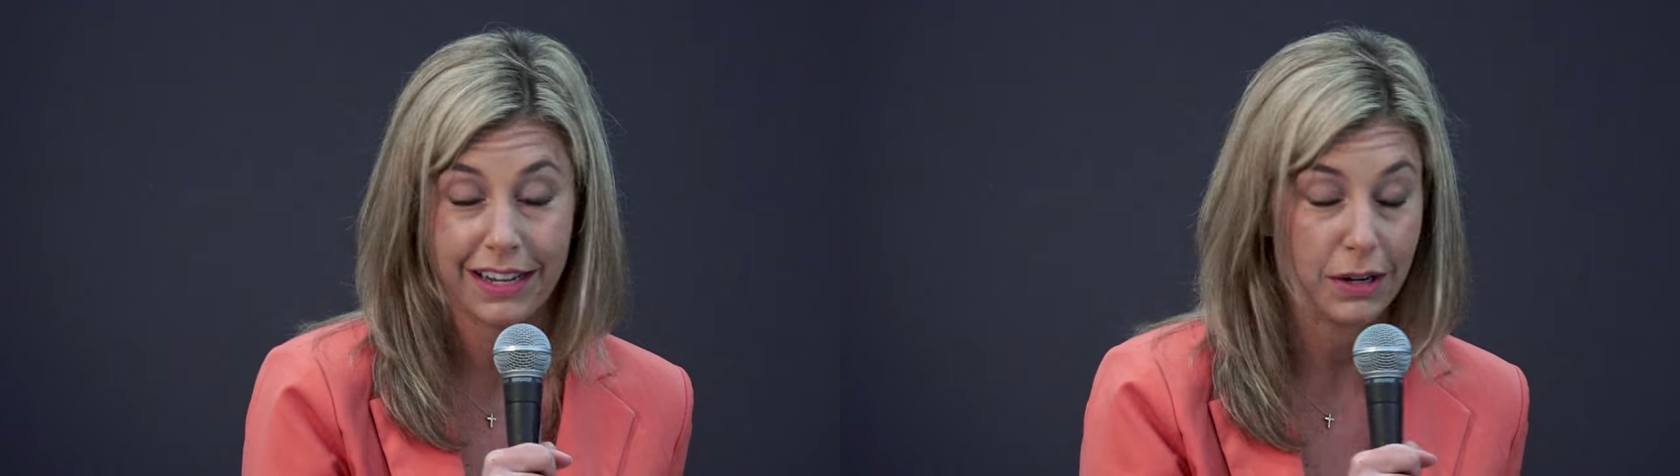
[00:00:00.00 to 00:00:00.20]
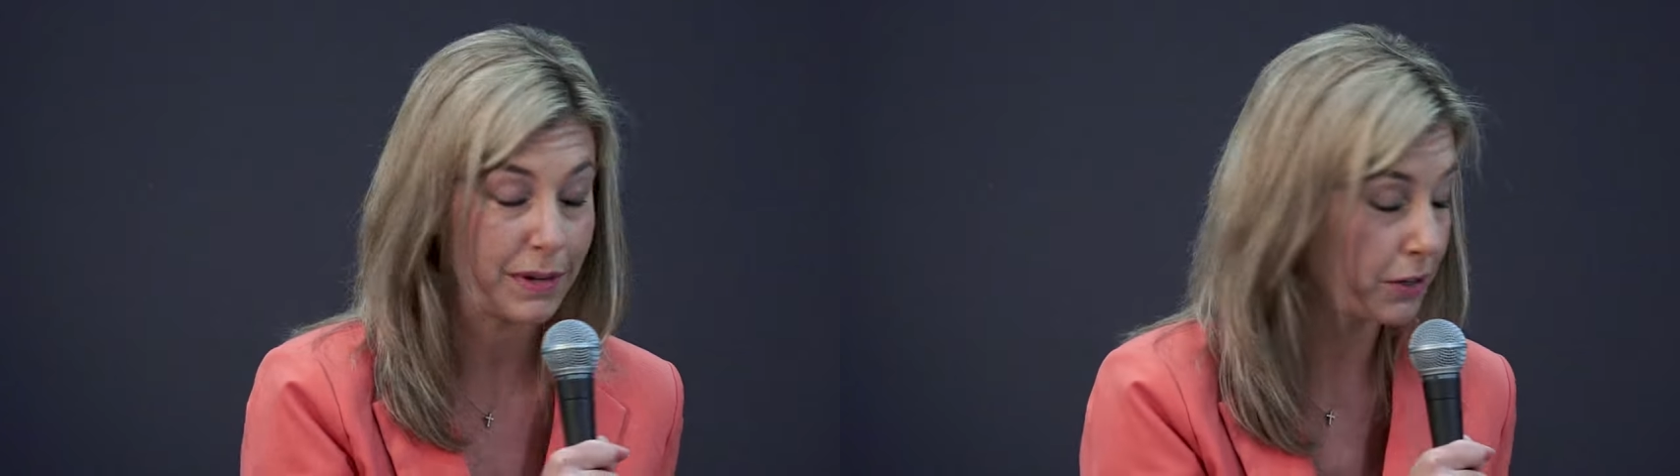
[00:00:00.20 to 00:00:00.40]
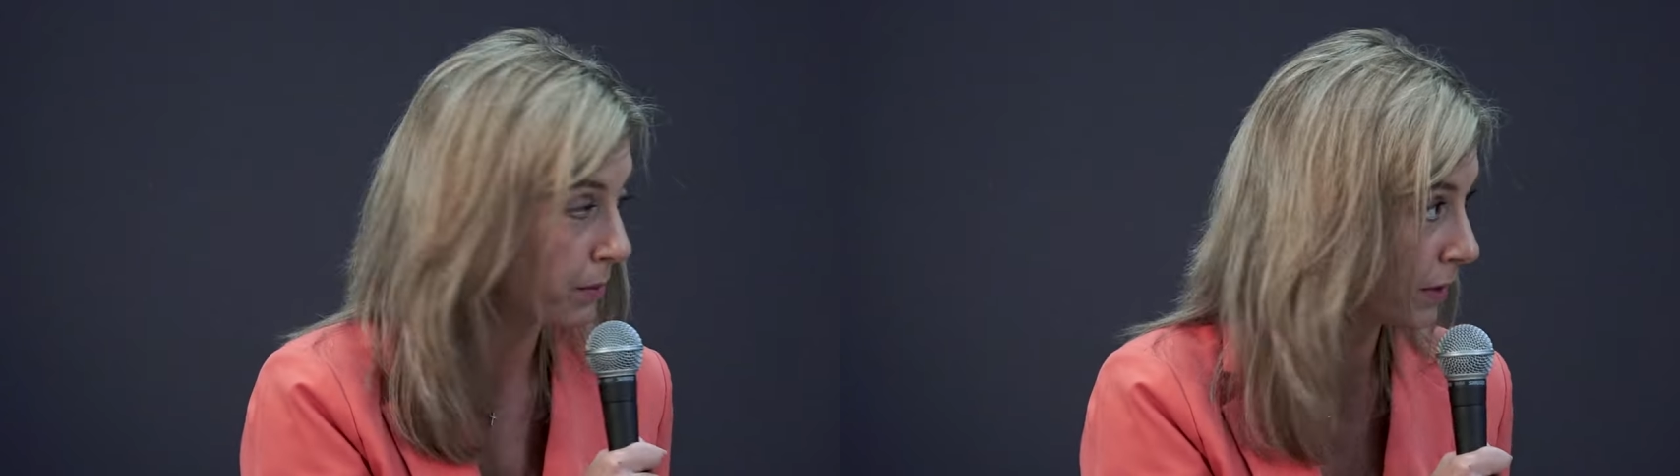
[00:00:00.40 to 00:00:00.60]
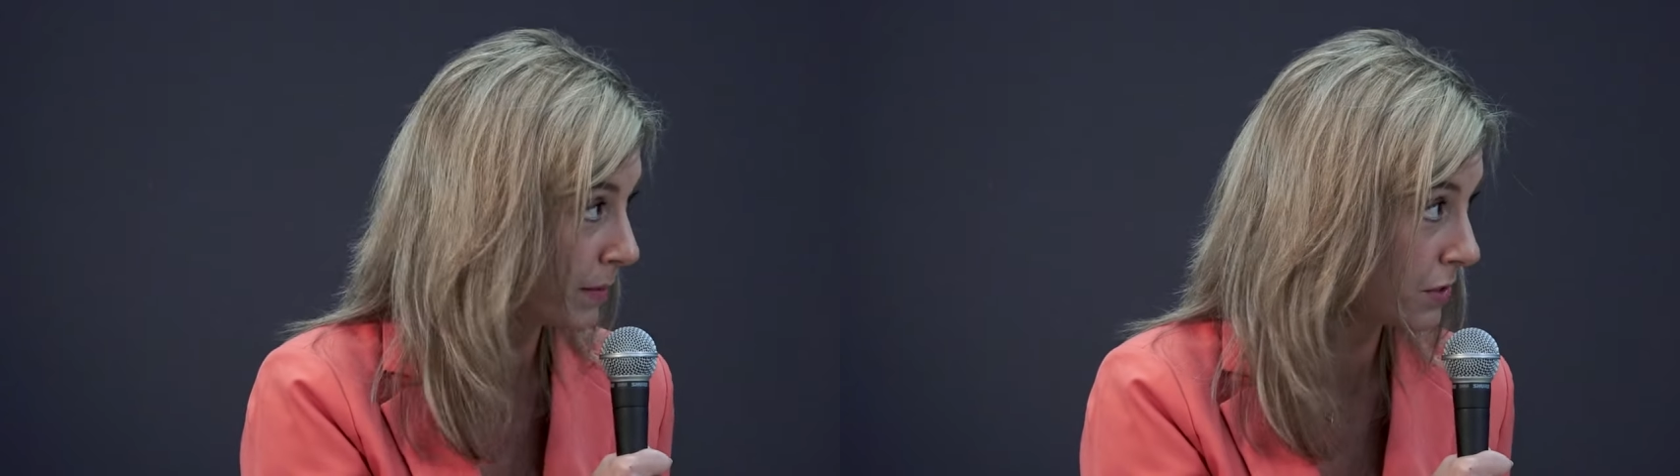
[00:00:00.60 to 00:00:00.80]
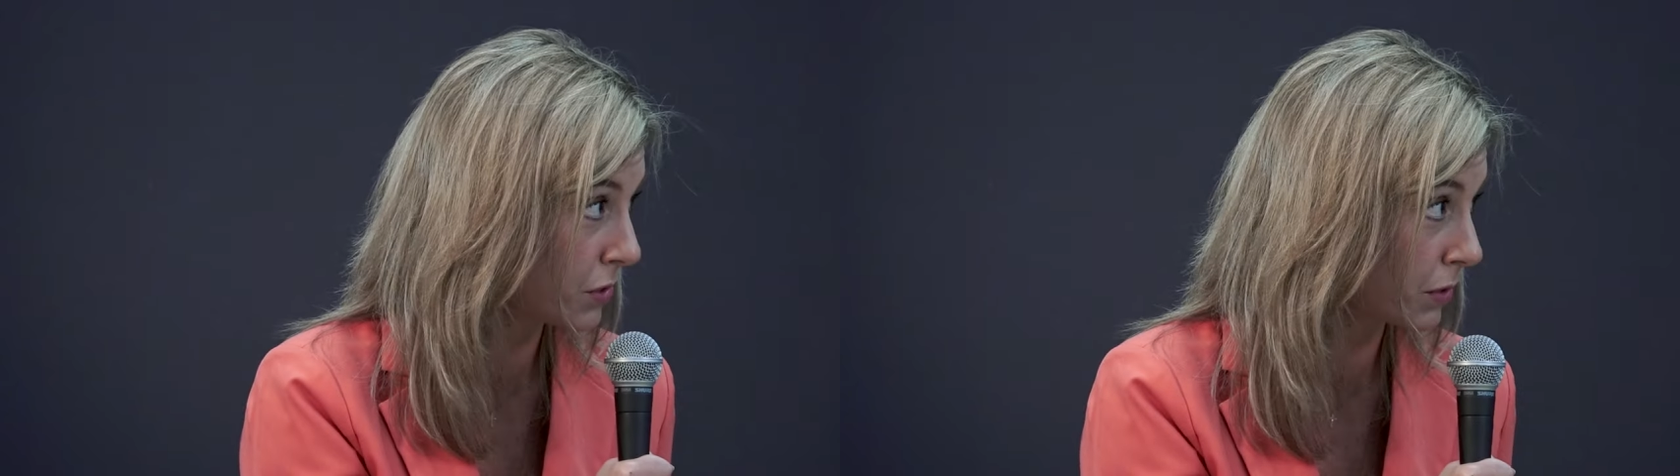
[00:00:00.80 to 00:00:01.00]
hear Microbial
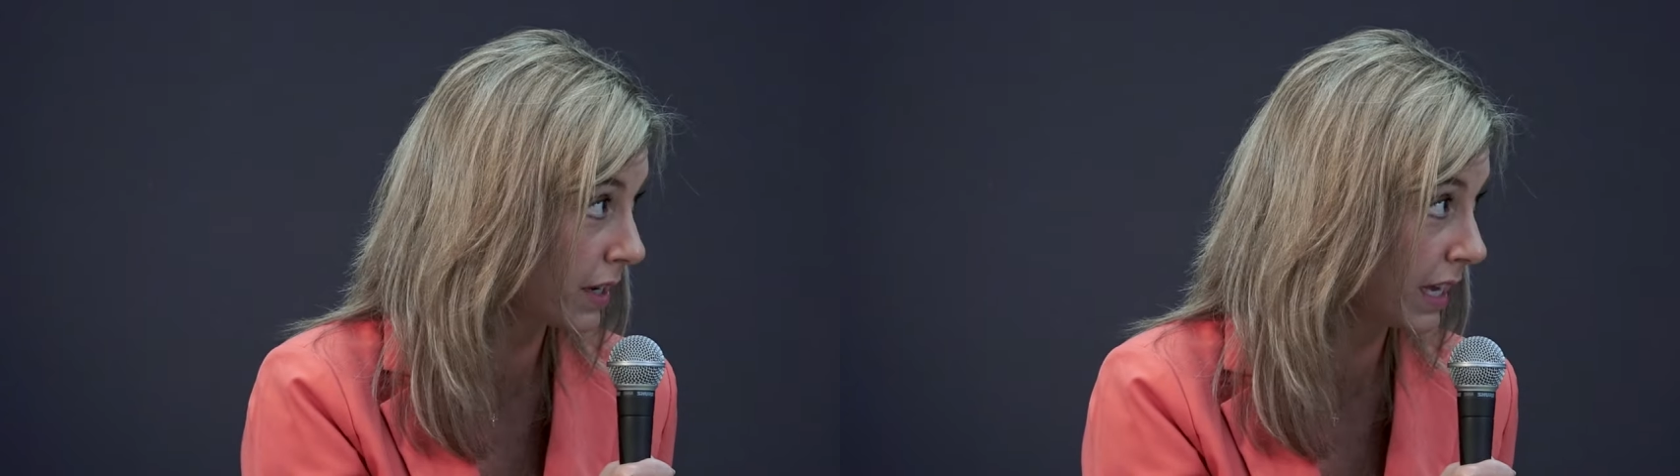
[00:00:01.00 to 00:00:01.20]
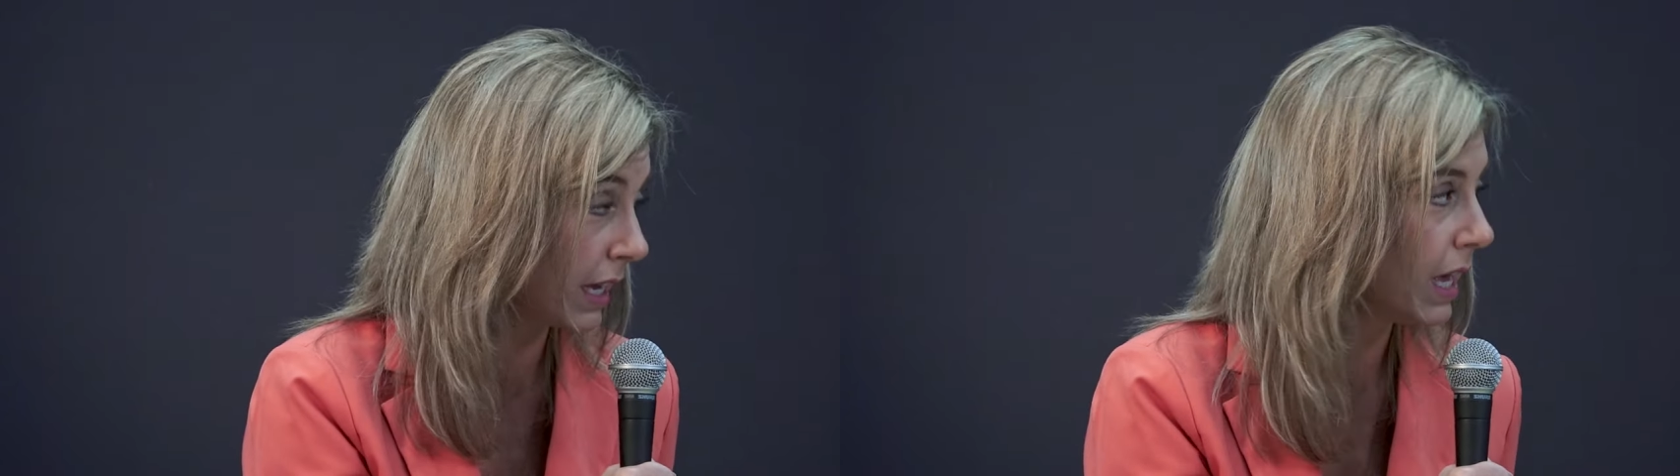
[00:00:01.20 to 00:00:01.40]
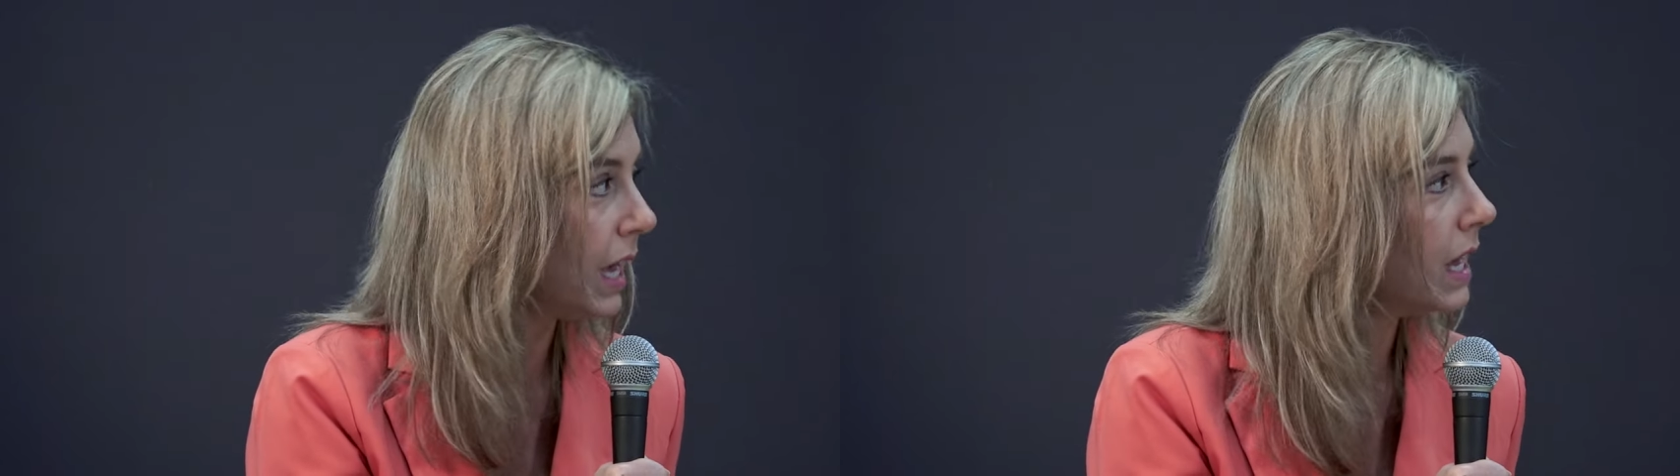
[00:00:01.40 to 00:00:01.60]
Myths three,